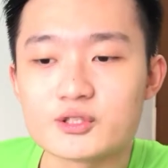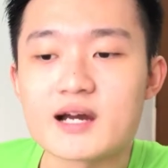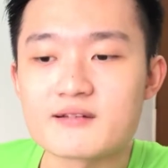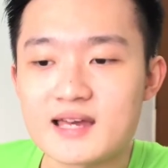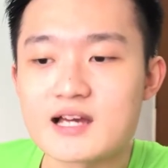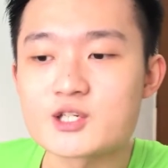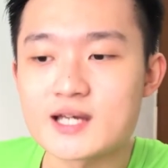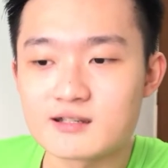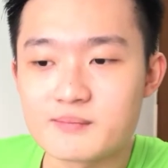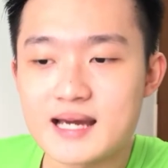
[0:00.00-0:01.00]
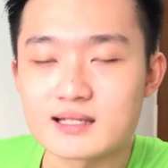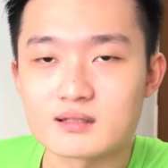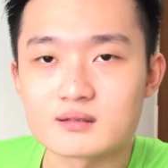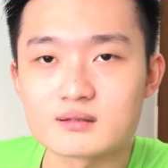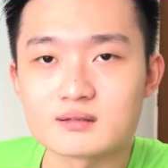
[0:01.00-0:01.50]
Do I get shadow banning?
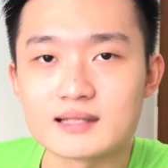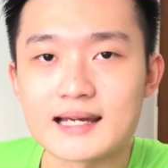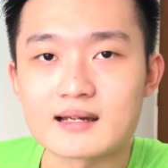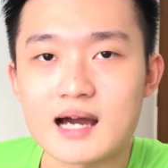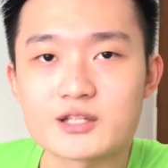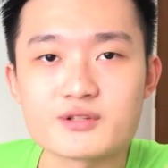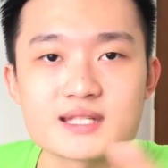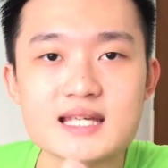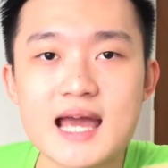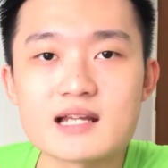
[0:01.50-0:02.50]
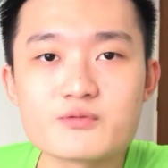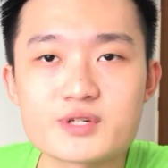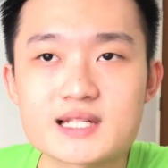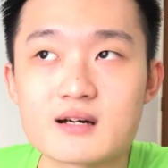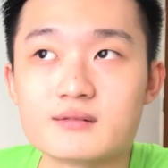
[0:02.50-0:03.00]
Like I don't see any
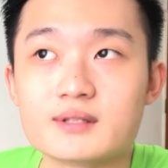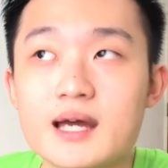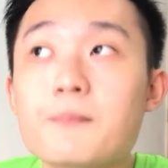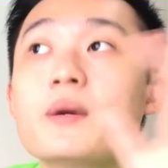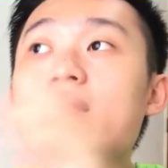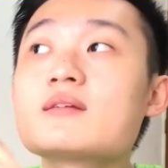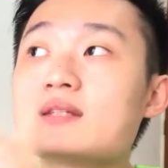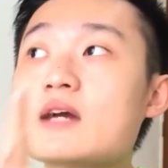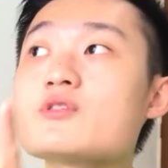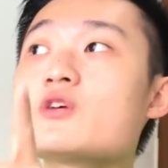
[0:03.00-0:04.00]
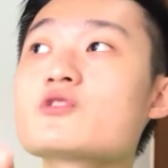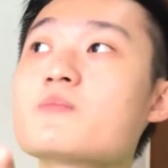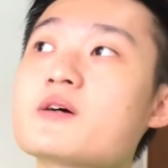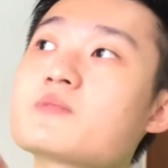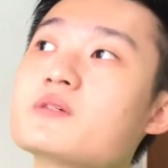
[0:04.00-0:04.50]
result with that. But there is also
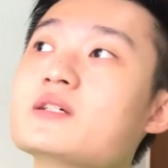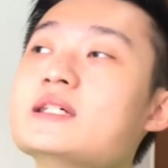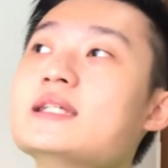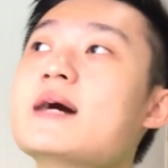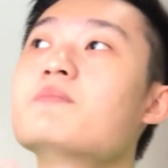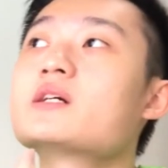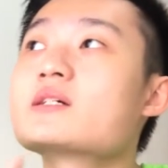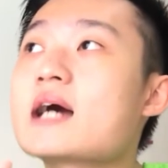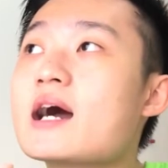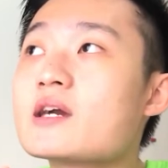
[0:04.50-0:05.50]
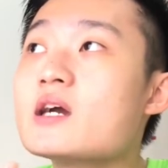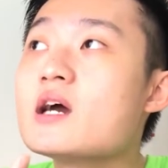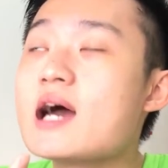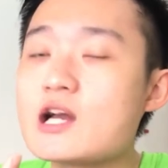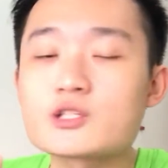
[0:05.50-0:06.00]
a possibility that because I
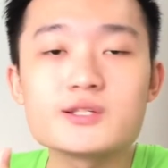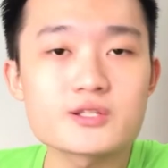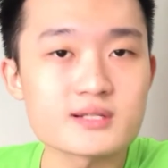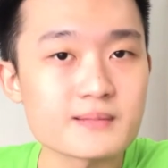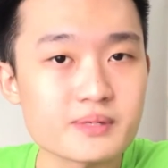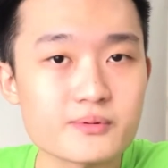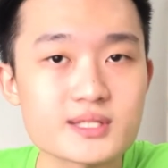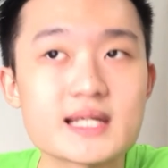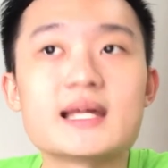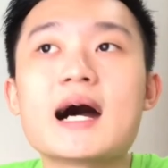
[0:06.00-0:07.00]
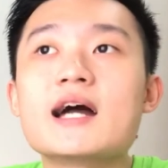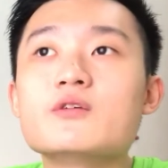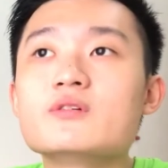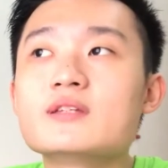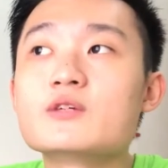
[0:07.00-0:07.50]
actually saw some people say
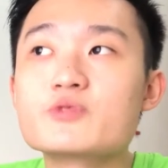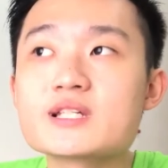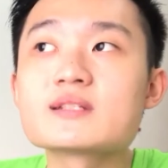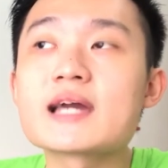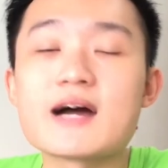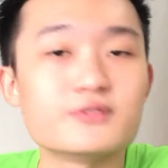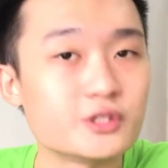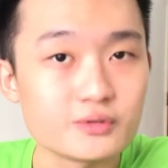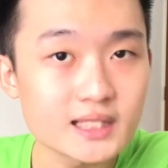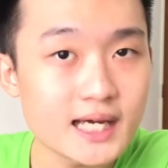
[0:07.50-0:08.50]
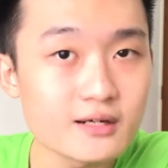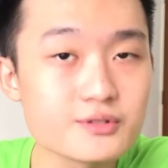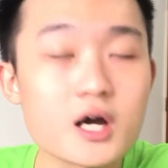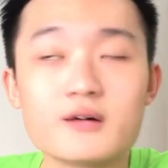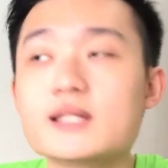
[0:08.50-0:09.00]
that they recently have a new
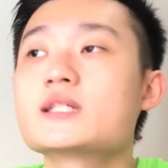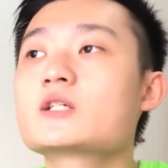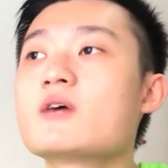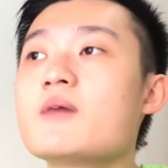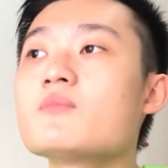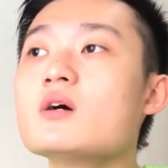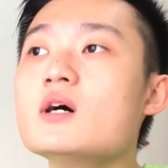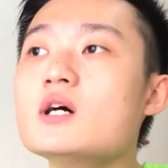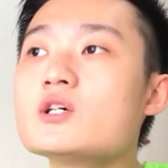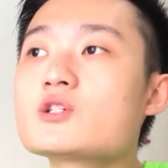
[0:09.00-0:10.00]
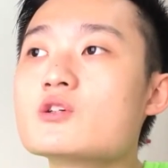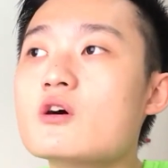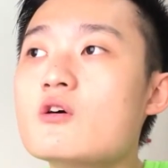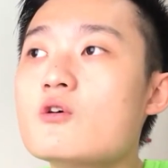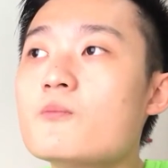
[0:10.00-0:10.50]
account on Instagram.
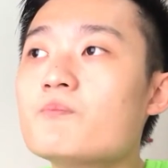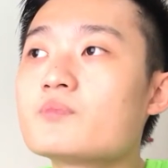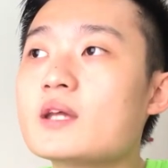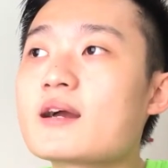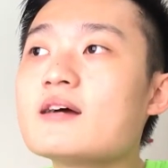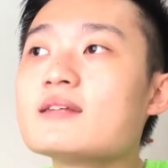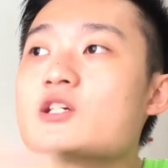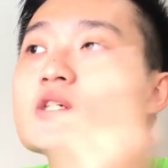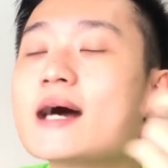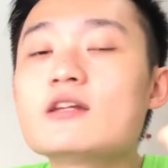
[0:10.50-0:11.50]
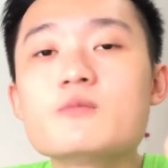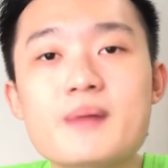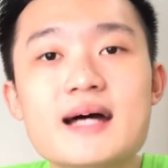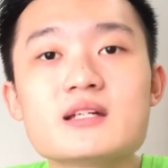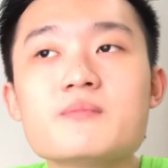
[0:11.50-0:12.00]
So they're kind of like shadow
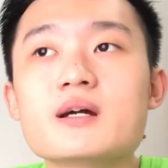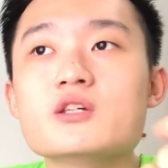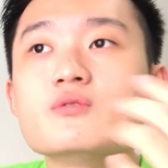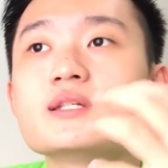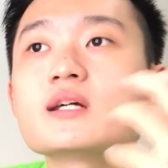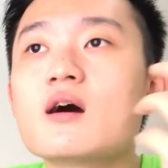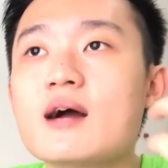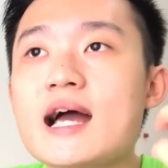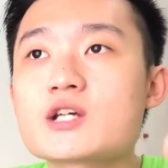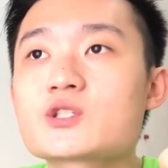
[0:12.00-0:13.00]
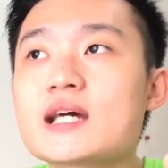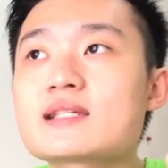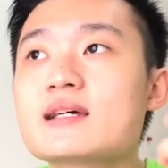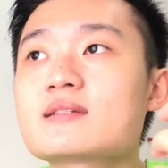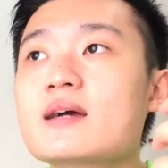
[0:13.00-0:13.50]
banning by using
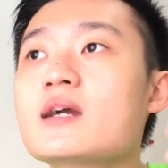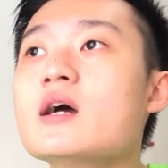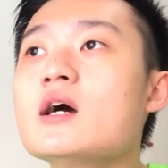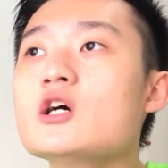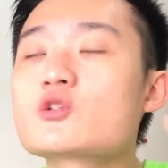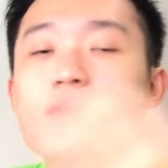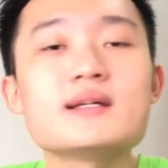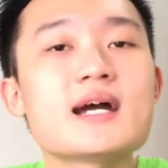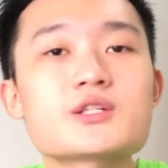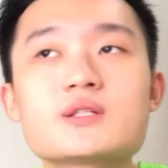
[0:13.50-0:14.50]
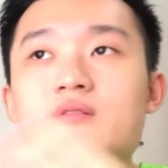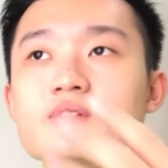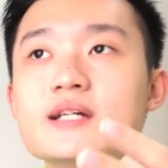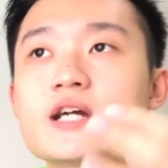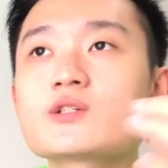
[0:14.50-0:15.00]
hashtags that's like 20 hashtag,
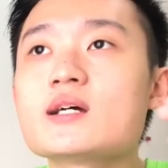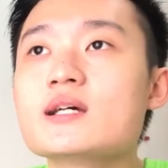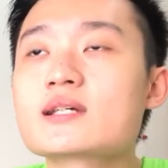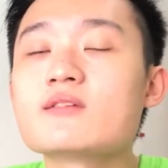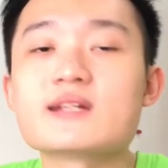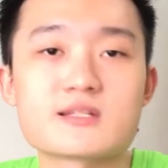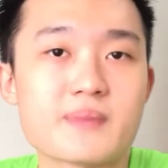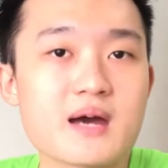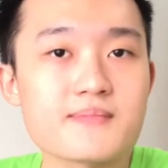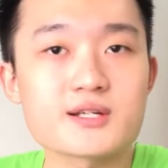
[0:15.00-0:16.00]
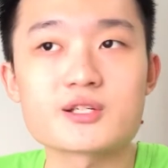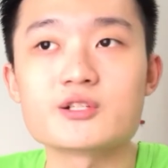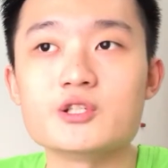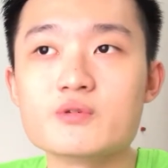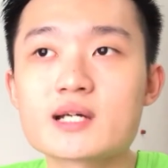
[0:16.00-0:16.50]
30 hashtag is kind of like spam because they're
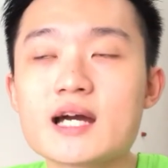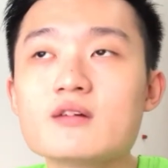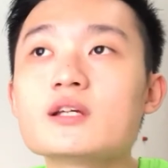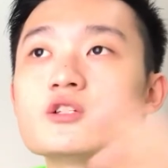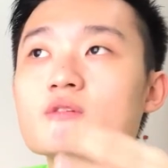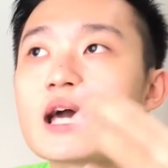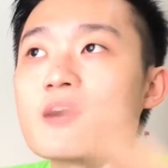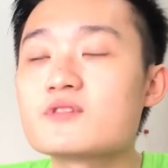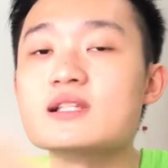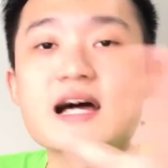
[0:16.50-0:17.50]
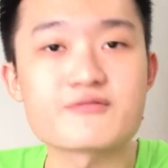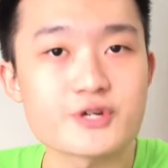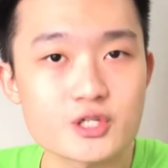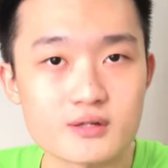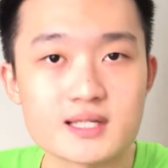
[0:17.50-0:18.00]
a new account, they don't have the
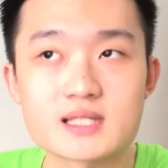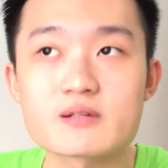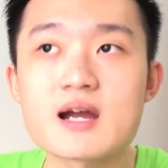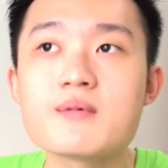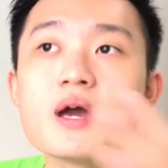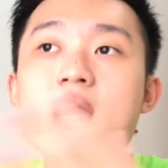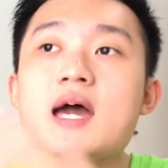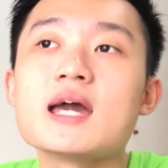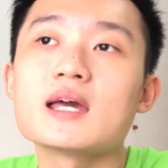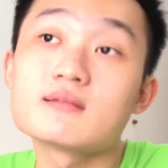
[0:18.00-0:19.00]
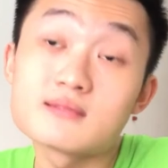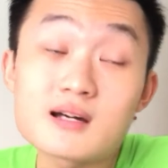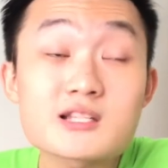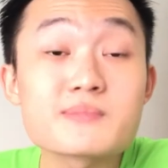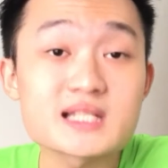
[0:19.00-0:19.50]
leverage on Instagram. It
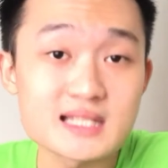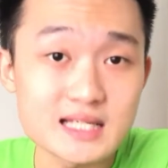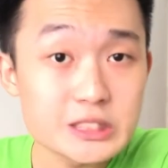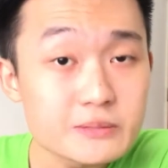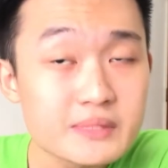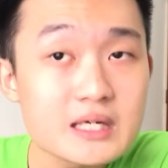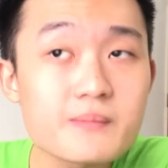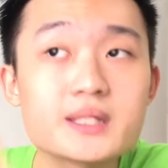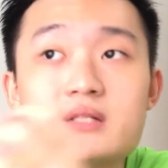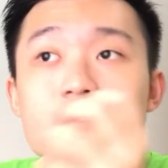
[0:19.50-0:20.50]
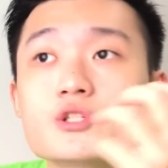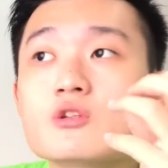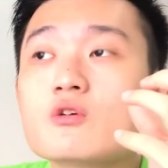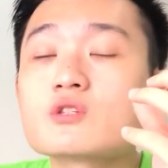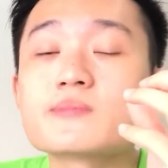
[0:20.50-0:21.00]
does make sense to me, but there is
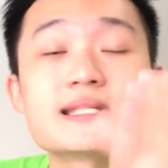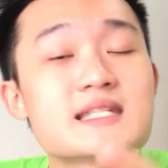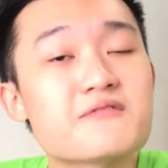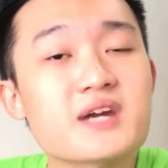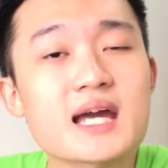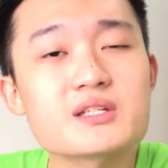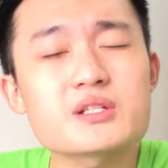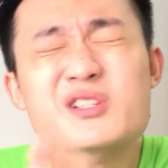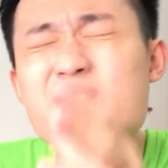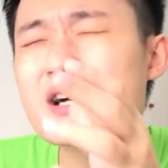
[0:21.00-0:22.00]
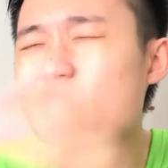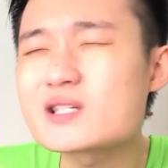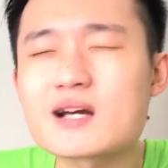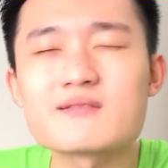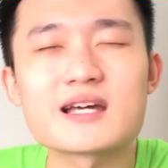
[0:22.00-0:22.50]
no specific answer, so I
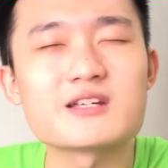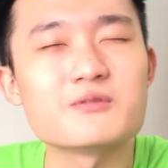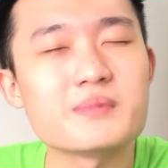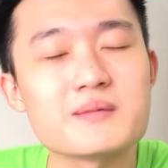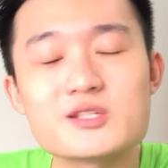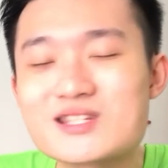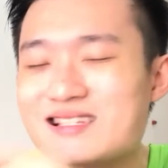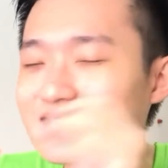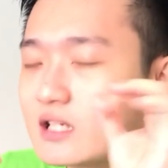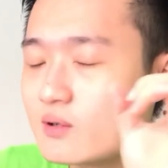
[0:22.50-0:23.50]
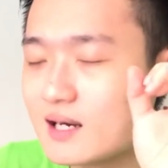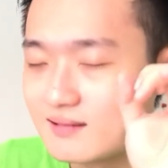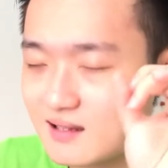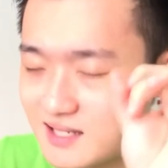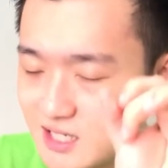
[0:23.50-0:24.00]
just kind of like you maybe just a little
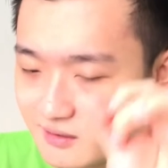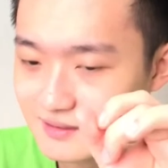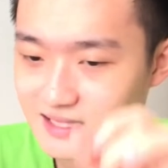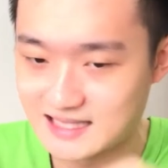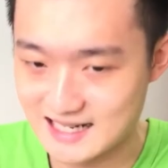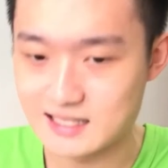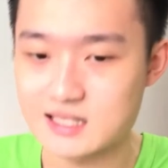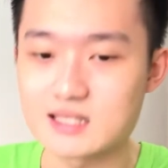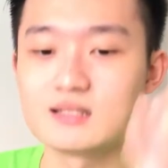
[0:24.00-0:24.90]
unlucky on that.